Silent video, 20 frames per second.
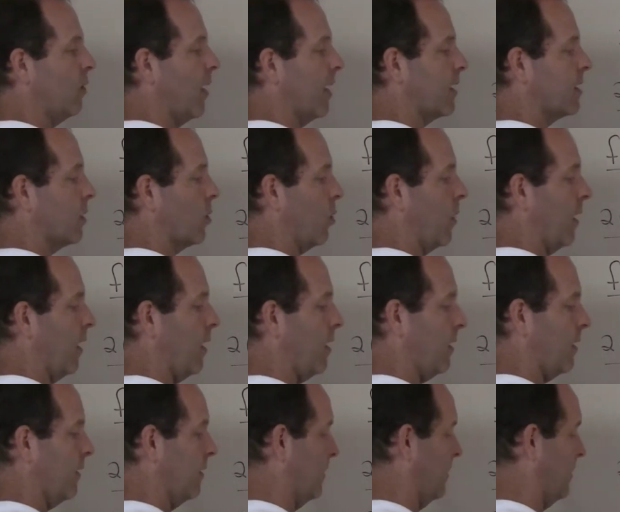2x
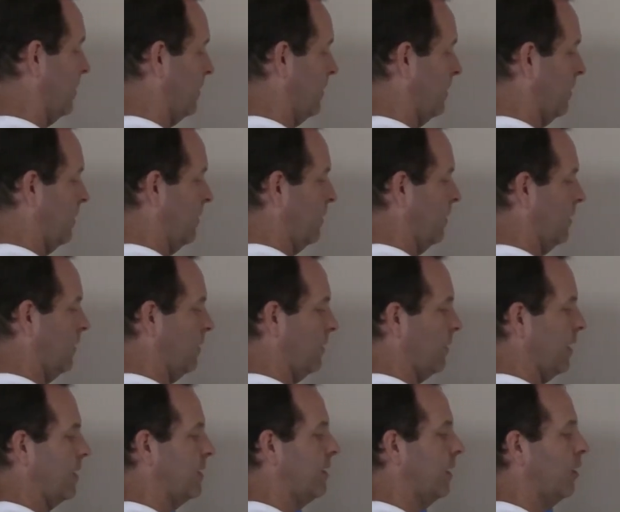squared.
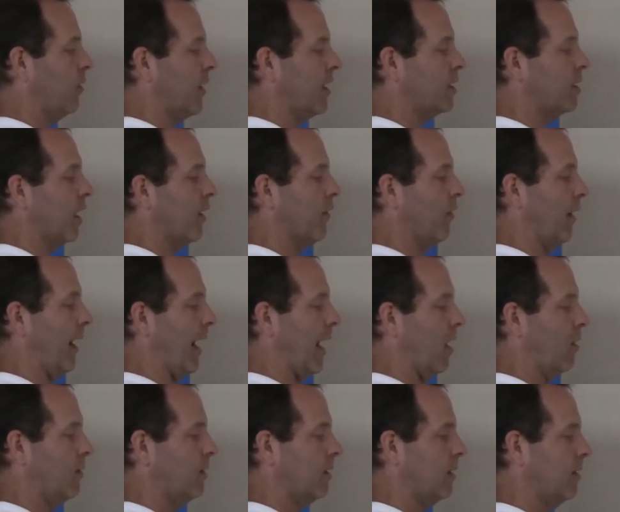They zero each other
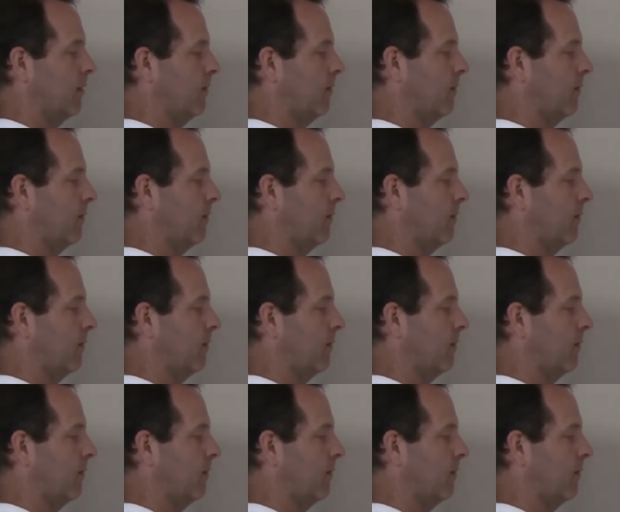out.